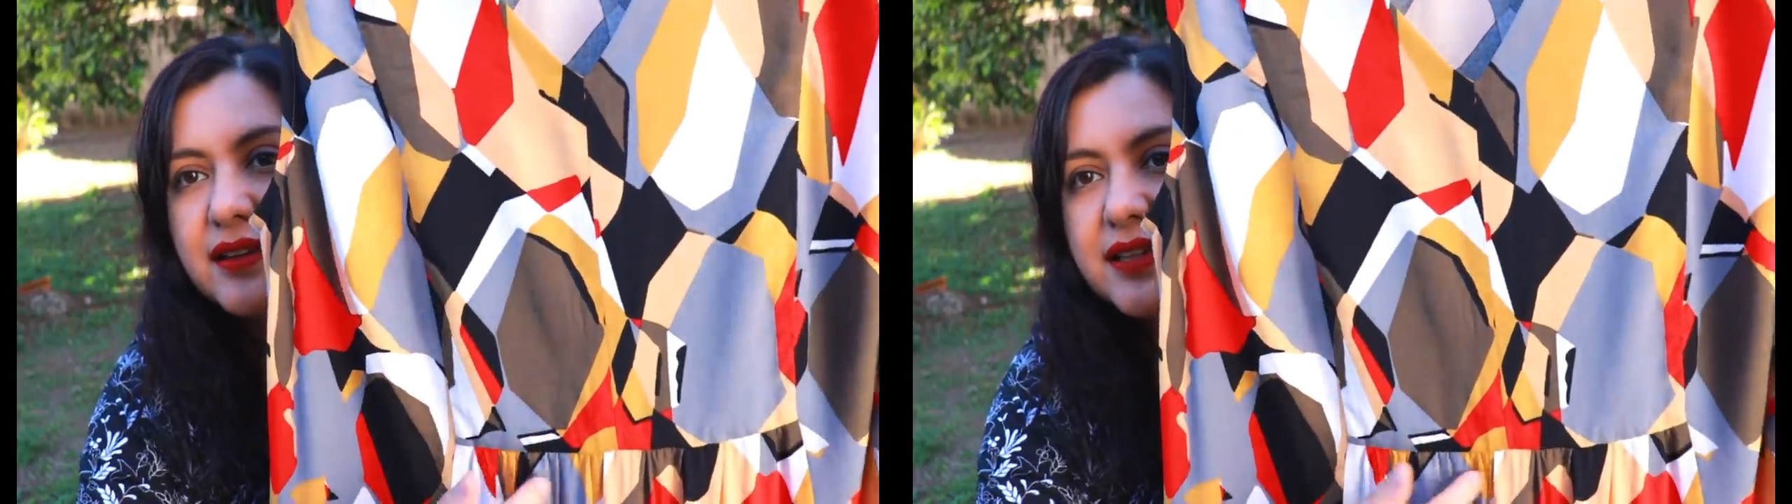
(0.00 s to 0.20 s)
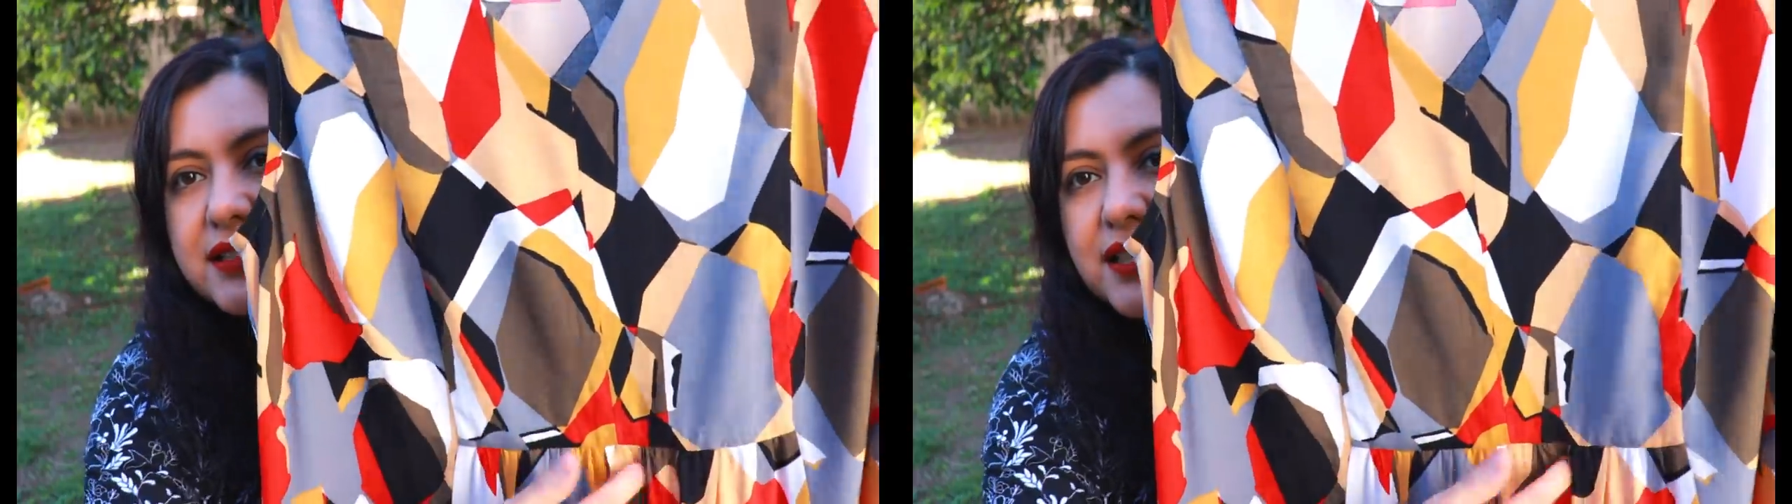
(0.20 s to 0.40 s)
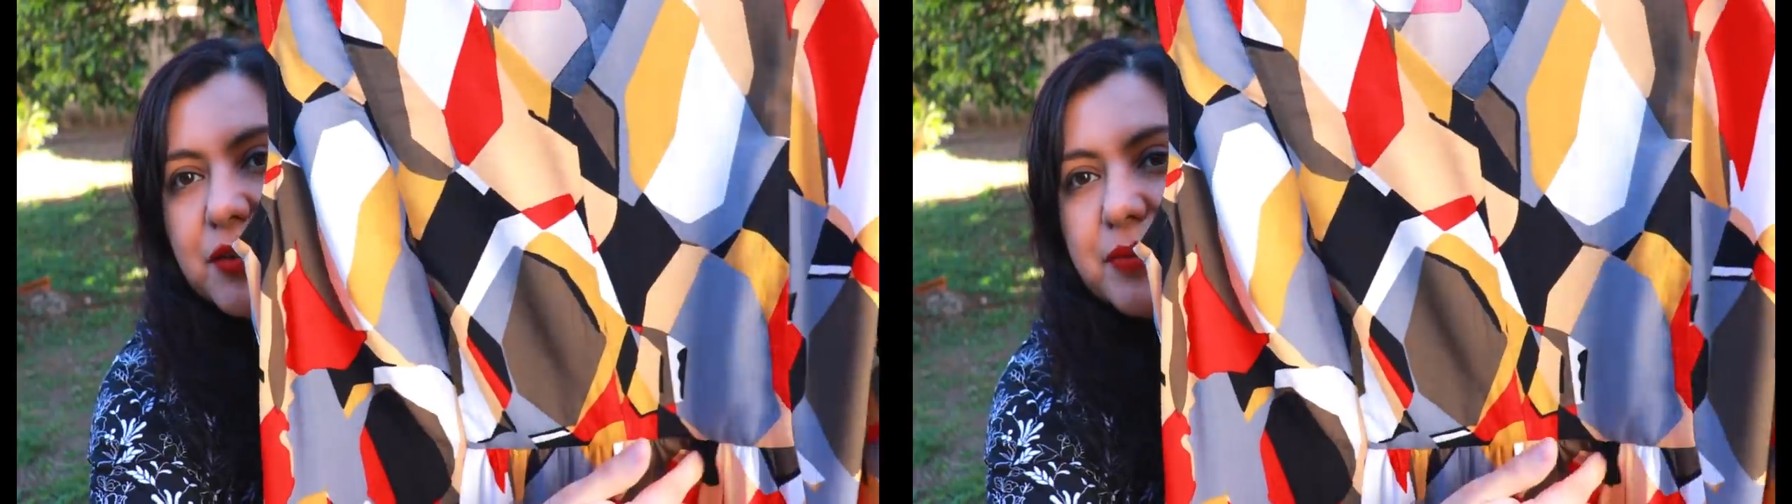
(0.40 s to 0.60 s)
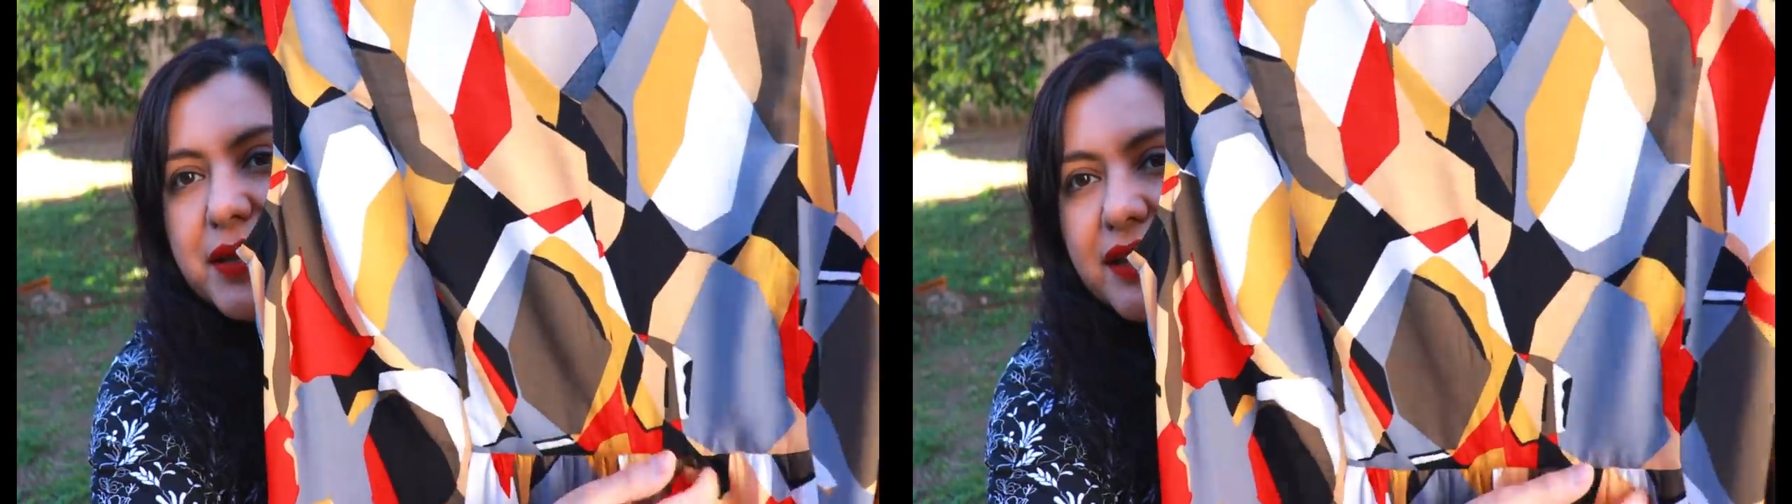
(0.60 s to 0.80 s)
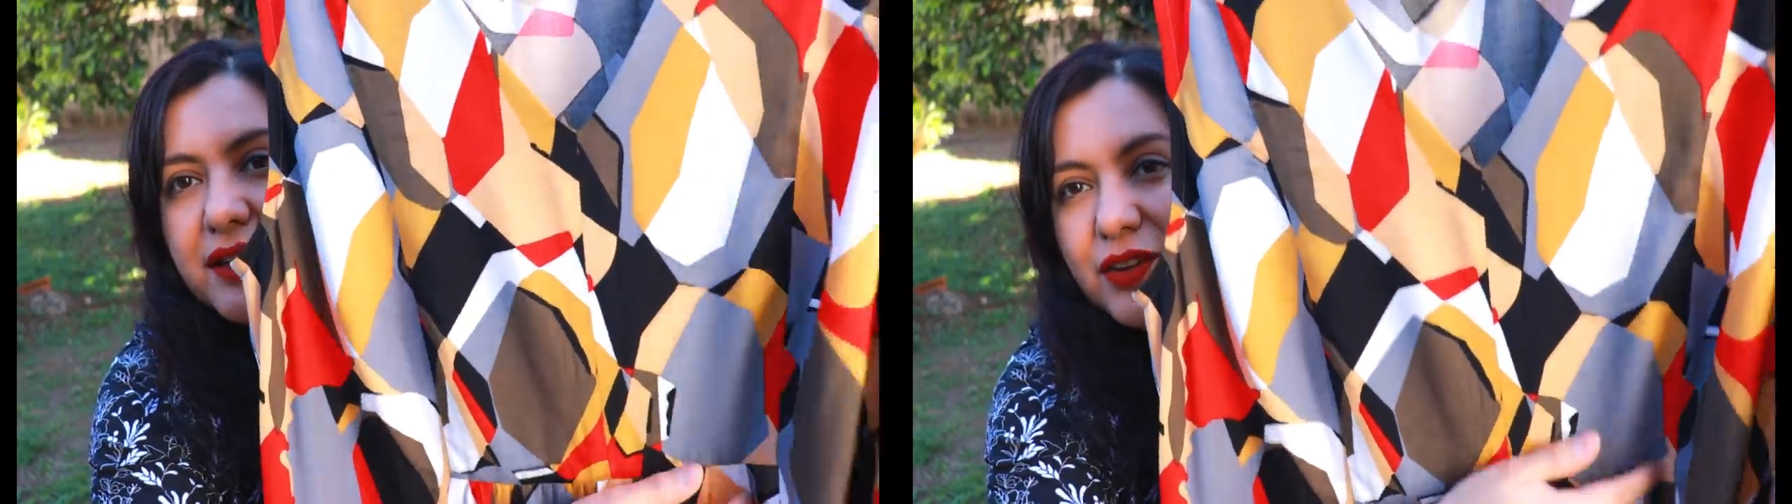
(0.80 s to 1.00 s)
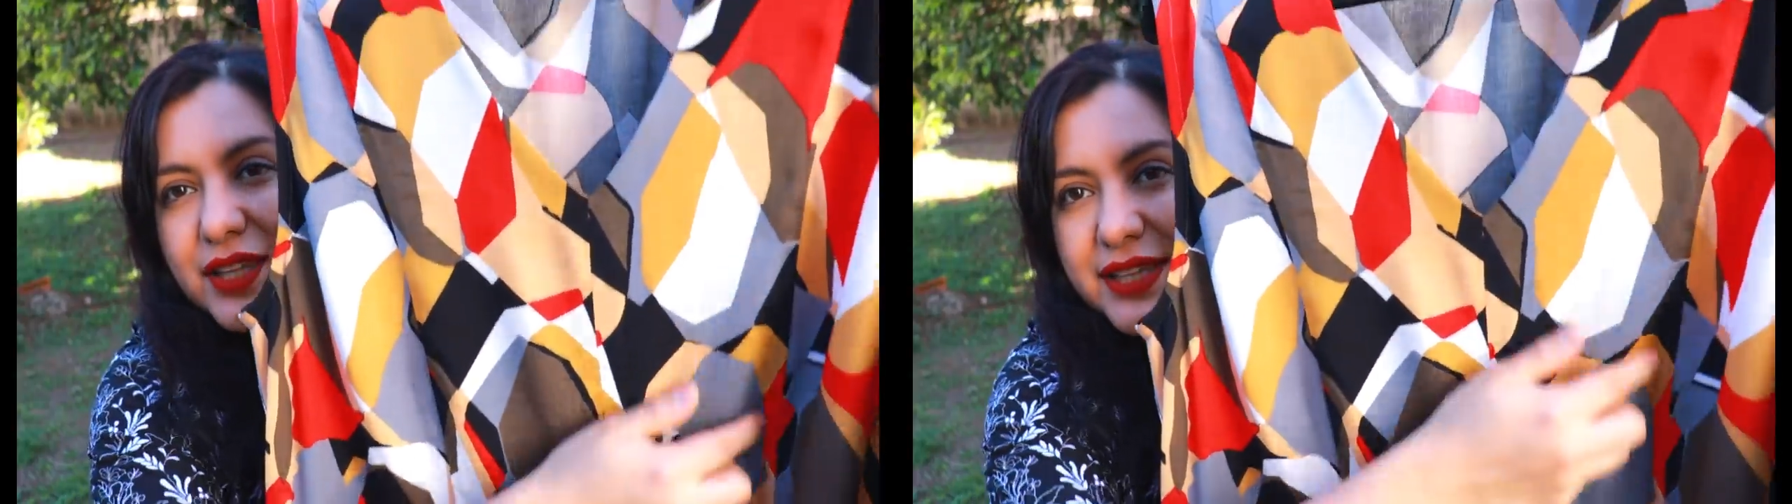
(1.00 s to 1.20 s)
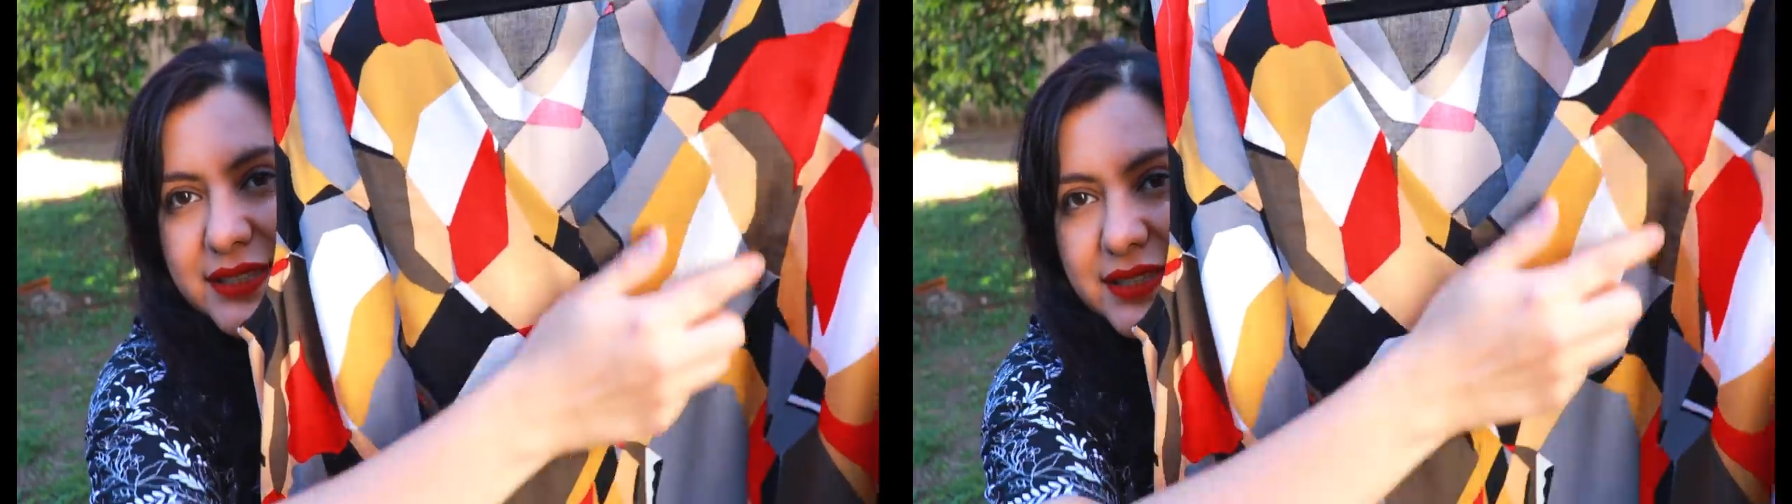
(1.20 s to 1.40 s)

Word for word: this little bit on the